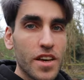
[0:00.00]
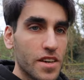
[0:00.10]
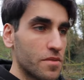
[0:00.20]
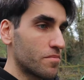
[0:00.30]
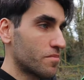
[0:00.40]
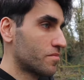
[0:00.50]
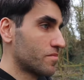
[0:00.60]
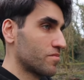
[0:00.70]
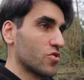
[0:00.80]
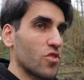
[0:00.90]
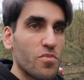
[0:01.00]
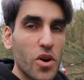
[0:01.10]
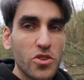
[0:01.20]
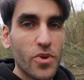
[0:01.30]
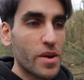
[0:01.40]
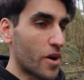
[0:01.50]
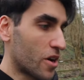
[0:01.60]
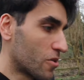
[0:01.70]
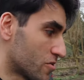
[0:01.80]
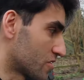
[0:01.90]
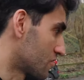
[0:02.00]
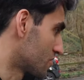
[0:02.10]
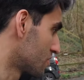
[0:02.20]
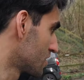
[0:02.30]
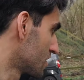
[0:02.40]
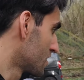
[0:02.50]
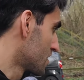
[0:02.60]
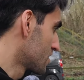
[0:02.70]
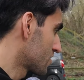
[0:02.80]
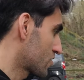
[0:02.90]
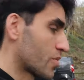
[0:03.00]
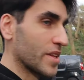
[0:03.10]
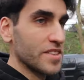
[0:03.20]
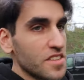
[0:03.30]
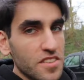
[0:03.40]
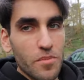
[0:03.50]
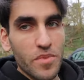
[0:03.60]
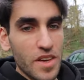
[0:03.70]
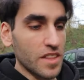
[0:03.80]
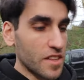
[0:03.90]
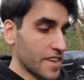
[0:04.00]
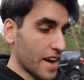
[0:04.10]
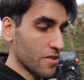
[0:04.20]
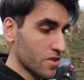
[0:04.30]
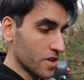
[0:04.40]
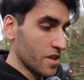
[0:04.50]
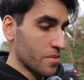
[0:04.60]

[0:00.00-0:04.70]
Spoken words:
like sort of motorway miles, and 20 something in the town.